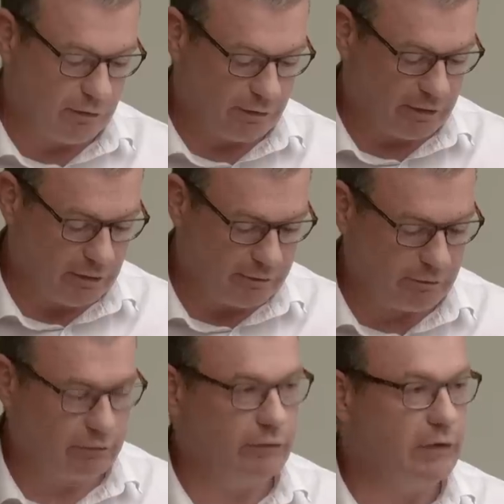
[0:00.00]
to yourselves
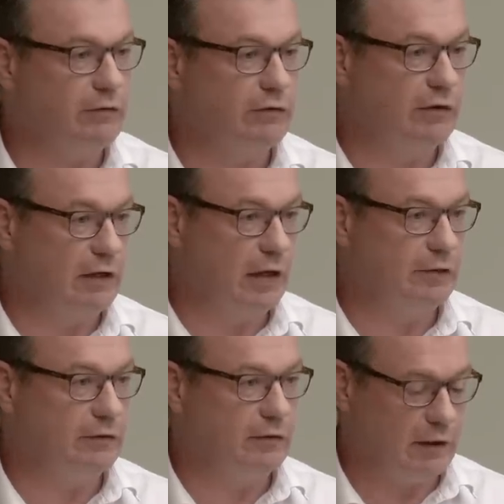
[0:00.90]
in relation to the
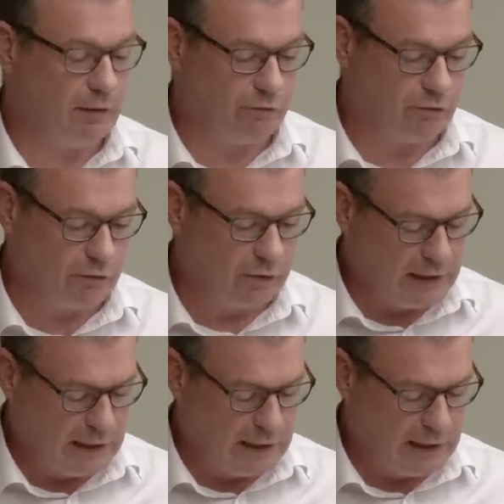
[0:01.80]
audit that came through.